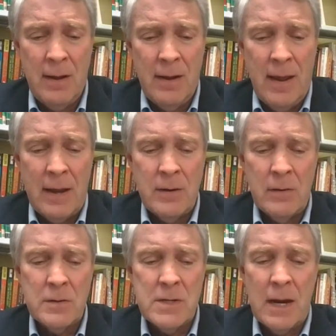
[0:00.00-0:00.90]
And
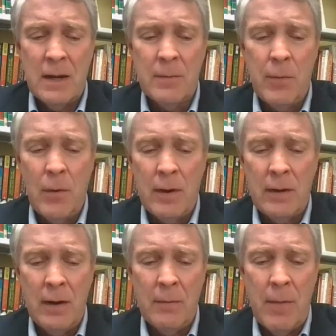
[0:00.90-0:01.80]
your second
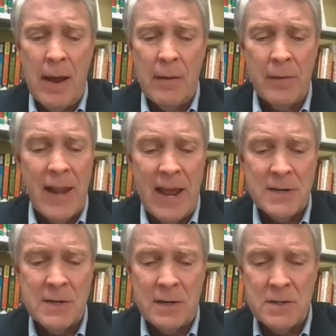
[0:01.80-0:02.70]
point about
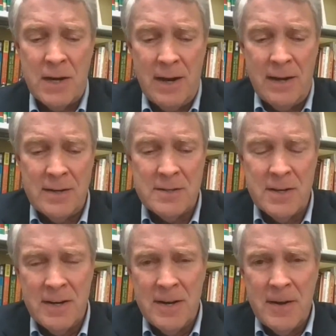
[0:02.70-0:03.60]
lasting
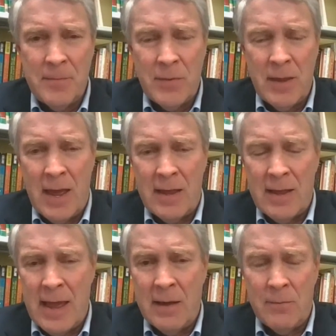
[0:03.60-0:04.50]
change,
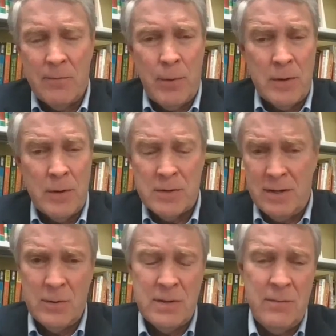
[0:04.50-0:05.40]
I personally
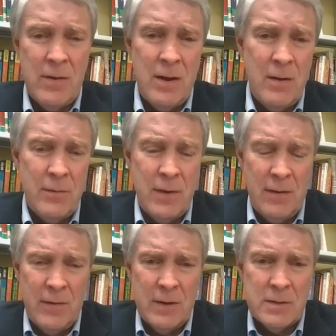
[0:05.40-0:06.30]
was involved
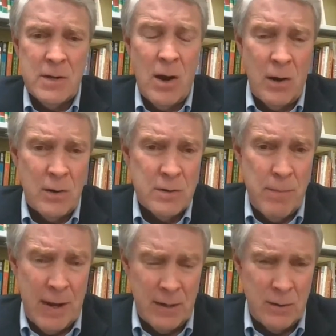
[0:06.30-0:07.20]
in the SARS
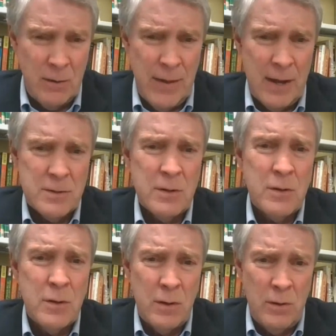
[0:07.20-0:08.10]
back in
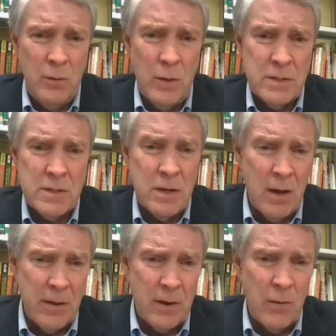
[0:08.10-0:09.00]
2002, which is
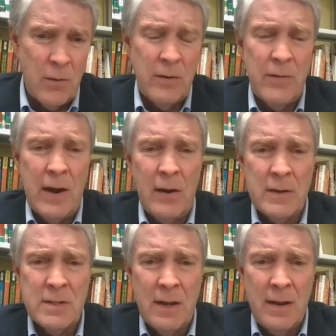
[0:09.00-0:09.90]
another
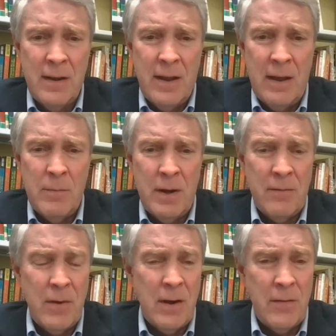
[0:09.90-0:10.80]
coronavirus. I've been
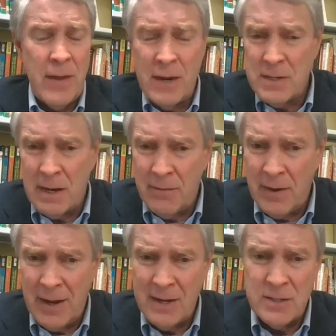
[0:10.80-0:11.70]
involved in the
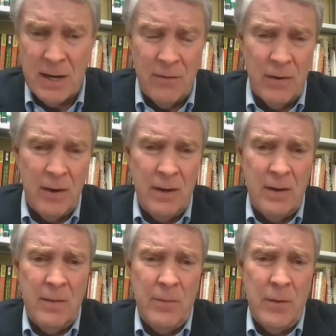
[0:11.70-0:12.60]
HIV/AIDS
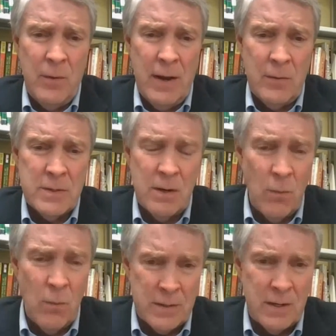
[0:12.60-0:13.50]
heavily when I was in
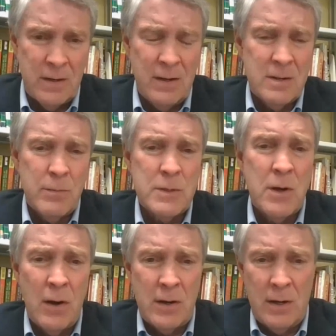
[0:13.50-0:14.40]
Washington as
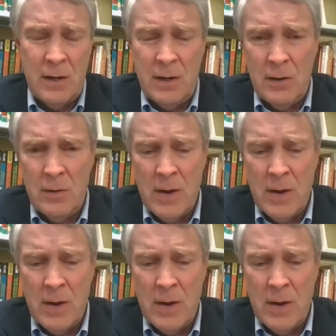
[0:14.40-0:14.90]
majority leader.